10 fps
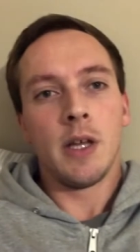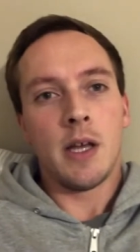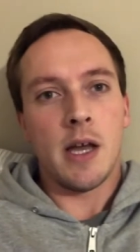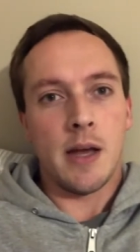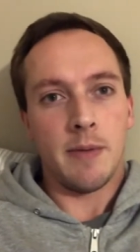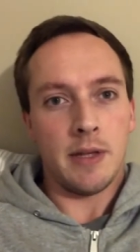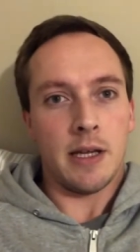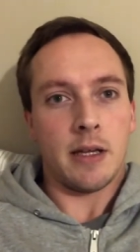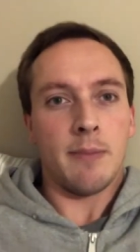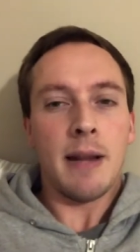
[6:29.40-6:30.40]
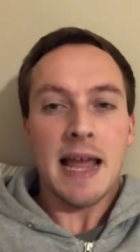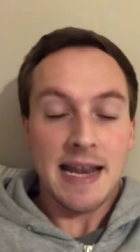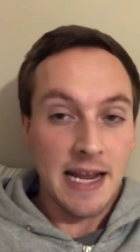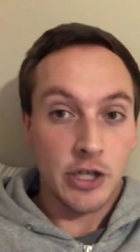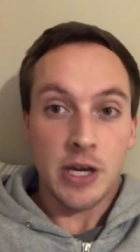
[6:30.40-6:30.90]
Um, and then can plan
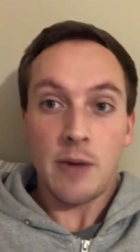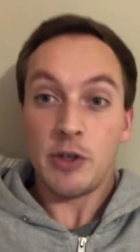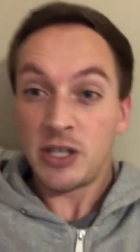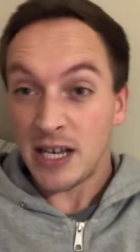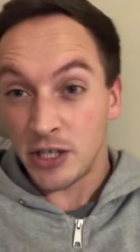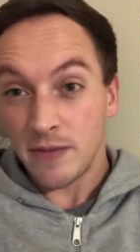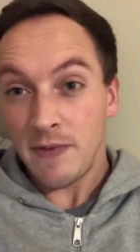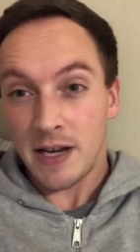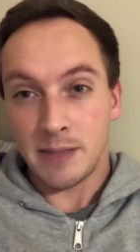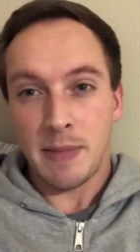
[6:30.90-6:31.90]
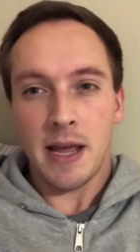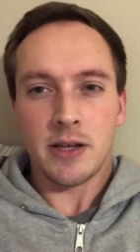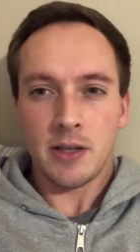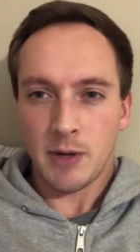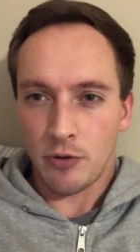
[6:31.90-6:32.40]
next year, which is actually the funnest bit because
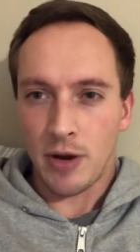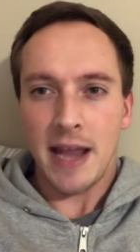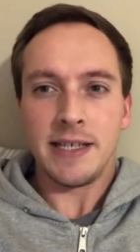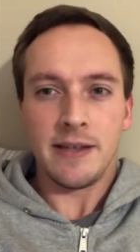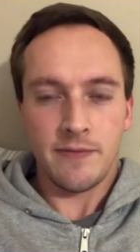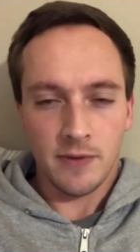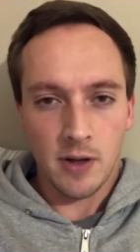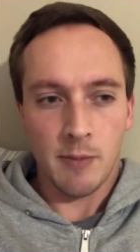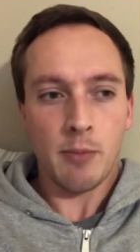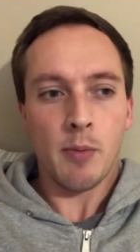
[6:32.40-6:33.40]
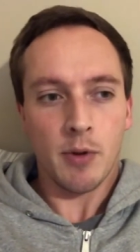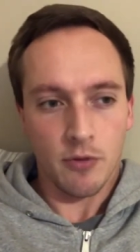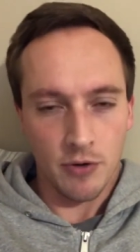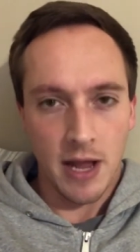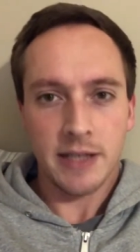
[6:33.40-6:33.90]
I'm a creative. I'm a proper
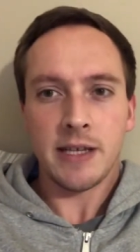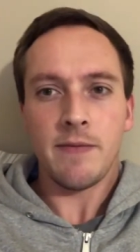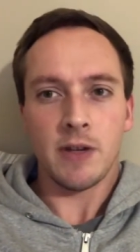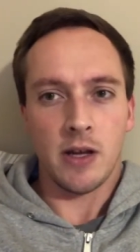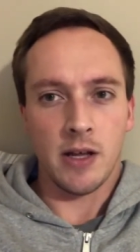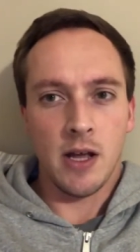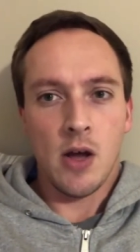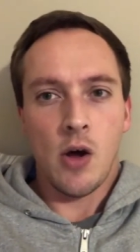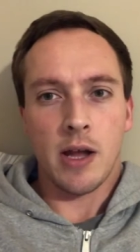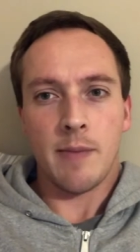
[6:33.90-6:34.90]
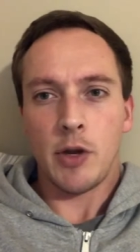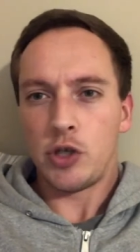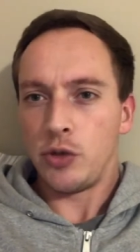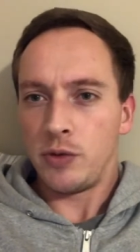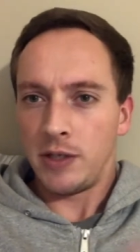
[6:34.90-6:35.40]
creative and I, I get my
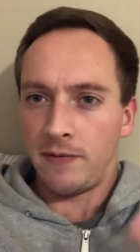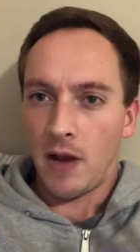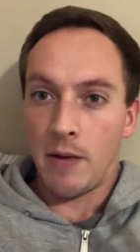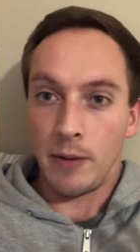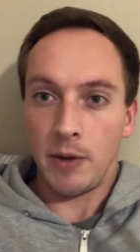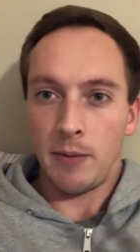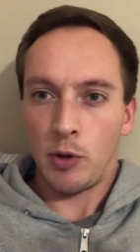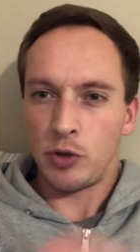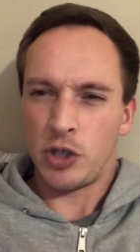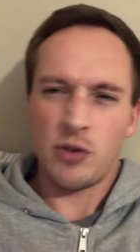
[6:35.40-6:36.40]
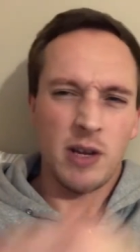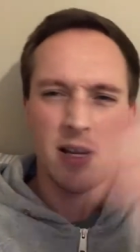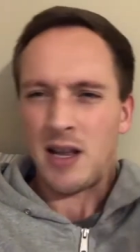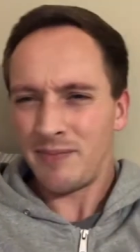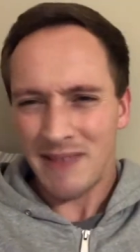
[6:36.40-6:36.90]
juices flowing when I'm not just doing
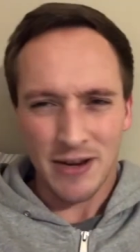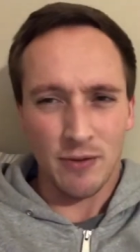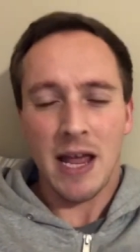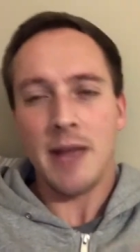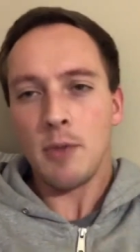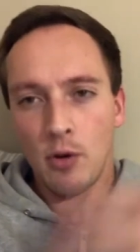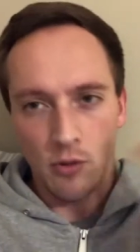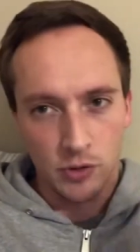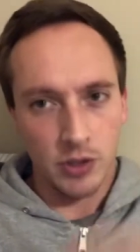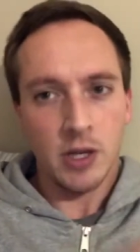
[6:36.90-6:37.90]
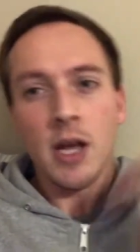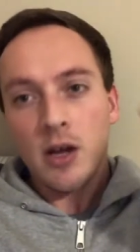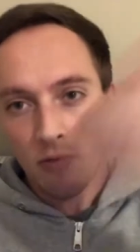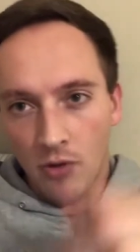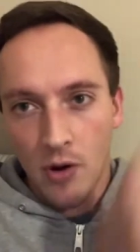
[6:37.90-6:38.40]
like manual labour or just
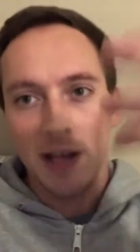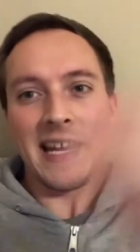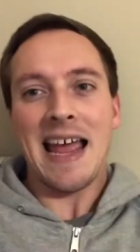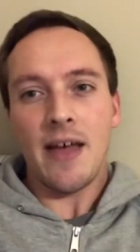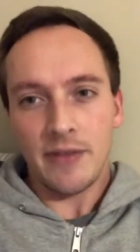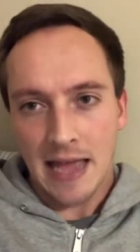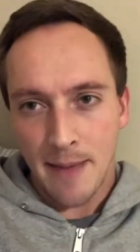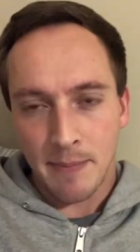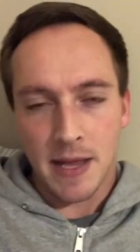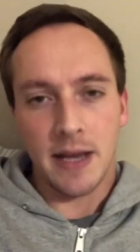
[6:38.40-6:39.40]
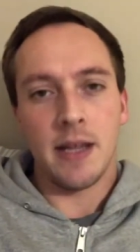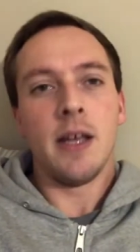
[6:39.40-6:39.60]
grinding out the admin.